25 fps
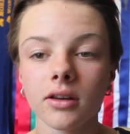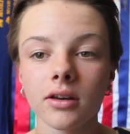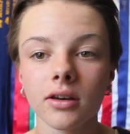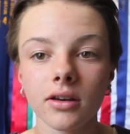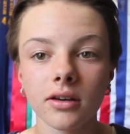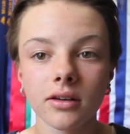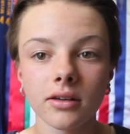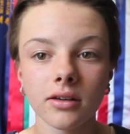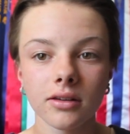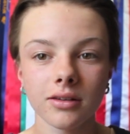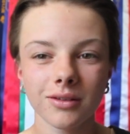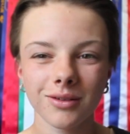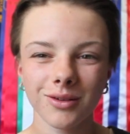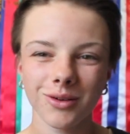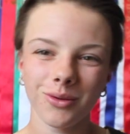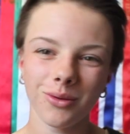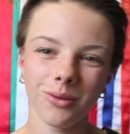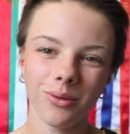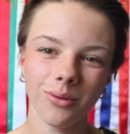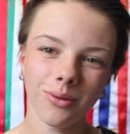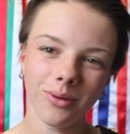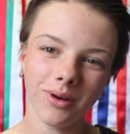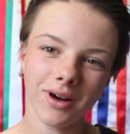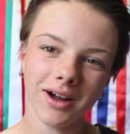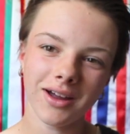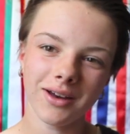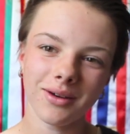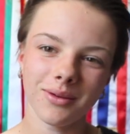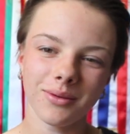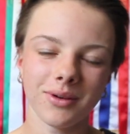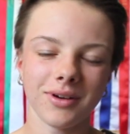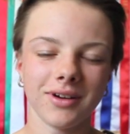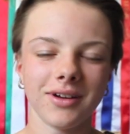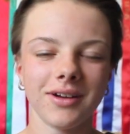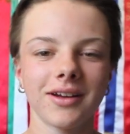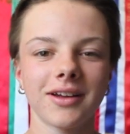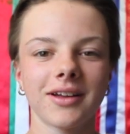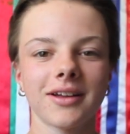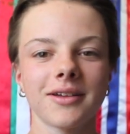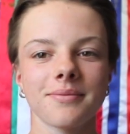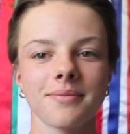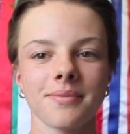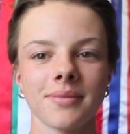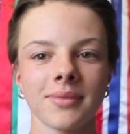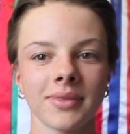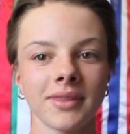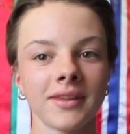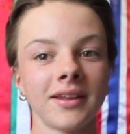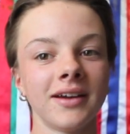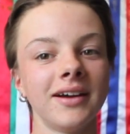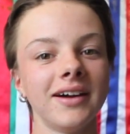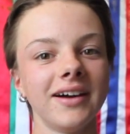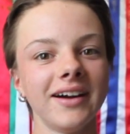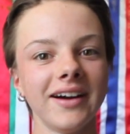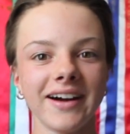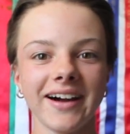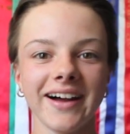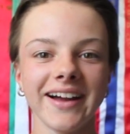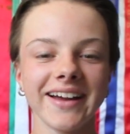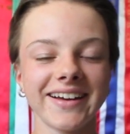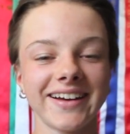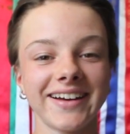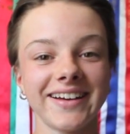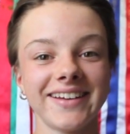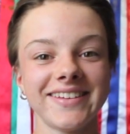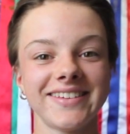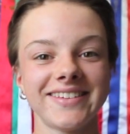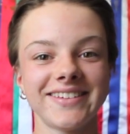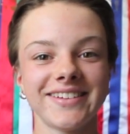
It doesn't quite work. Hi guys,